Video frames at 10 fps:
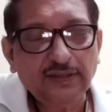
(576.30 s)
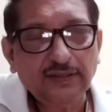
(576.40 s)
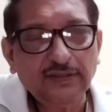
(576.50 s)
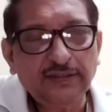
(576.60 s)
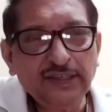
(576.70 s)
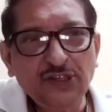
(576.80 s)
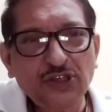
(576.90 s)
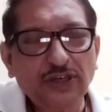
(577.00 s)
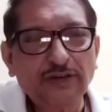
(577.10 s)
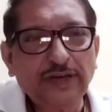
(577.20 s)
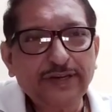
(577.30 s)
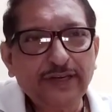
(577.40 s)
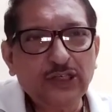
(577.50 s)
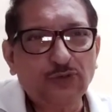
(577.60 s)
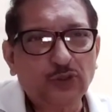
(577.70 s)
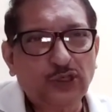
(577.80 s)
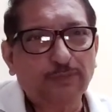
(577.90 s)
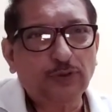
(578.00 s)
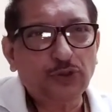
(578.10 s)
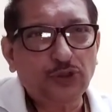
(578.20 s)
This redness was
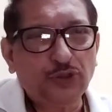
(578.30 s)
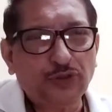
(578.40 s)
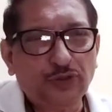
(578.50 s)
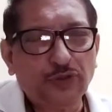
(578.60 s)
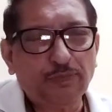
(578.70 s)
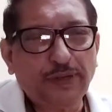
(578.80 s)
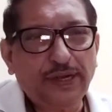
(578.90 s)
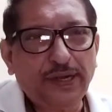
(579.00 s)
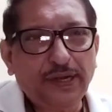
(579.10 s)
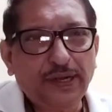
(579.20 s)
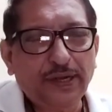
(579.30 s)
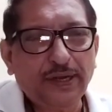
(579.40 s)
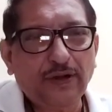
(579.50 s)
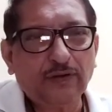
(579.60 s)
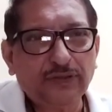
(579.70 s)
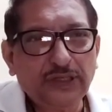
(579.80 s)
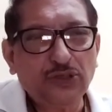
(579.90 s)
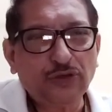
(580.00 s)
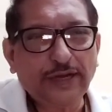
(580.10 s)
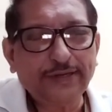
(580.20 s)
supposed to be, or this
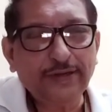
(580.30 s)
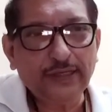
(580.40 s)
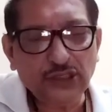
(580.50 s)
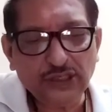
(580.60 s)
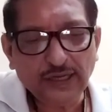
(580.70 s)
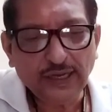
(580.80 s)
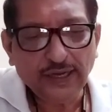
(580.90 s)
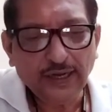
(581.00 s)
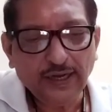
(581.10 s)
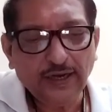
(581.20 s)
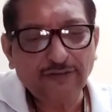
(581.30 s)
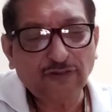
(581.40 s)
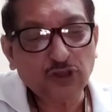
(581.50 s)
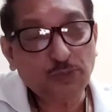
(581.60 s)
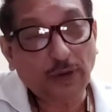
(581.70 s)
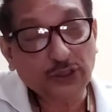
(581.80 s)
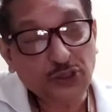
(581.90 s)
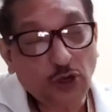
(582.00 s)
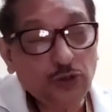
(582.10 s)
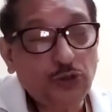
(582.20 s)
redness was passed
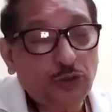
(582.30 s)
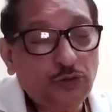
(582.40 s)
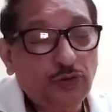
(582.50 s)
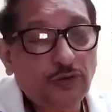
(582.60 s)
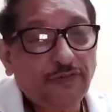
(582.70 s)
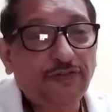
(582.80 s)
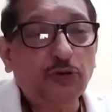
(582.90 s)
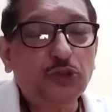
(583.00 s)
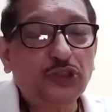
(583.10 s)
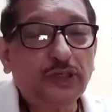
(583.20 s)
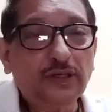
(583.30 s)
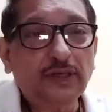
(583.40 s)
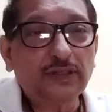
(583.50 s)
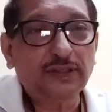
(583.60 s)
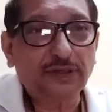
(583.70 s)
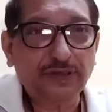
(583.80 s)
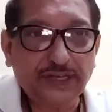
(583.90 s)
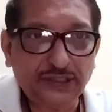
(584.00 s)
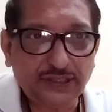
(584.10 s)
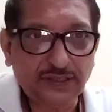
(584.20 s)
on to future
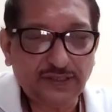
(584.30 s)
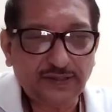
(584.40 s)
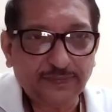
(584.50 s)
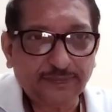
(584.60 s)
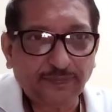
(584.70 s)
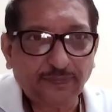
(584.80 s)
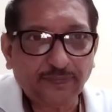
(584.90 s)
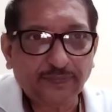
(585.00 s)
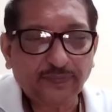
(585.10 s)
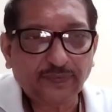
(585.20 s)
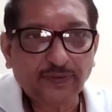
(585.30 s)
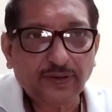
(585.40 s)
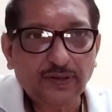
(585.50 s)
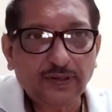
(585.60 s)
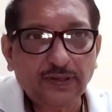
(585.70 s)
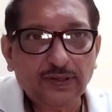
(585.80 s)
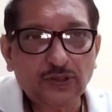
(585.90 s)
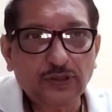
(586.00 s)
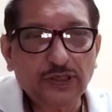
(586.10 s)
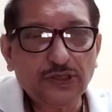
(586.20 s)
generations.
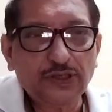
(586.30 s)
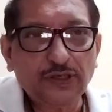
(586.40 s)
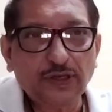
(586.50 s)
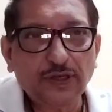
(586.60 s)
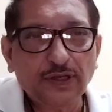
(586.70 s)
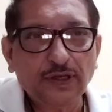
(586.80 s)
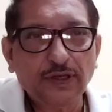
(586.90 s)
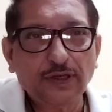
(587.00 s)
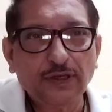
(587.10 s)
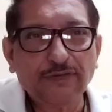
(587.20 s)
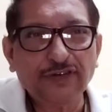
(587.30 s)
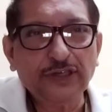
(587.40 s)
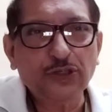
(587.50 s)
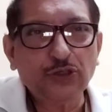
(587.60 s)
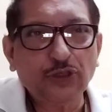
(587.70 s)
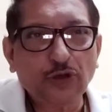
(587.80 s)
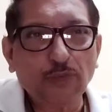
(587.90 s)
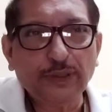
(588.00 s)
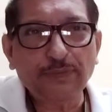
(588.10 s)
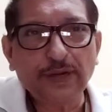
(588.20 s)
So this reference to the
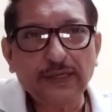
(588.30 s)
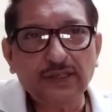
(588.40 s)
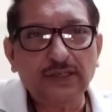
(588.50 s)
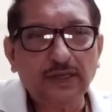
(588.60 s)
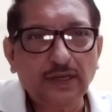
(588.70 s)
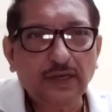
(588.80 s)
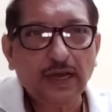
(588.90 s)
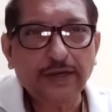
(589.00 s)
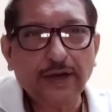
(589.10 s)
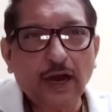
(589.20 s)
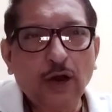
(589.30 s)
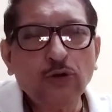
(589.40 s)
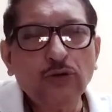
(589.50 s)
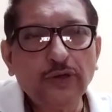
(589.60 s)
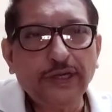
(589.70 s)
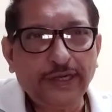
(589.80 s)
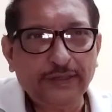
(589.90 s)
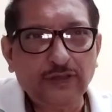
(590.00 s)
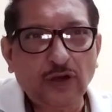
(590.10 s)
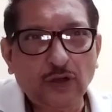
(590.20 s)
robin breast and how
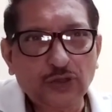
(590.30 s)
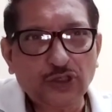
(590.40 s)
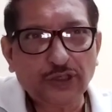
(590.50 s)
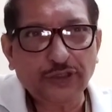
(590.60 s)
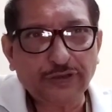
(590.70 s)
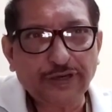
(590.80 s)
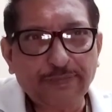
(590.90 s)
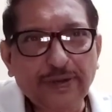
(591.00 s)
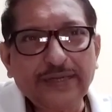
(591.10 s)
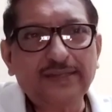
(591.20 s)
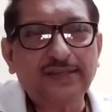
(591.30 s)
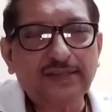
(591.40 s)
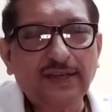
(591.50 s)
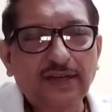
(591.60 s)
it got the red breast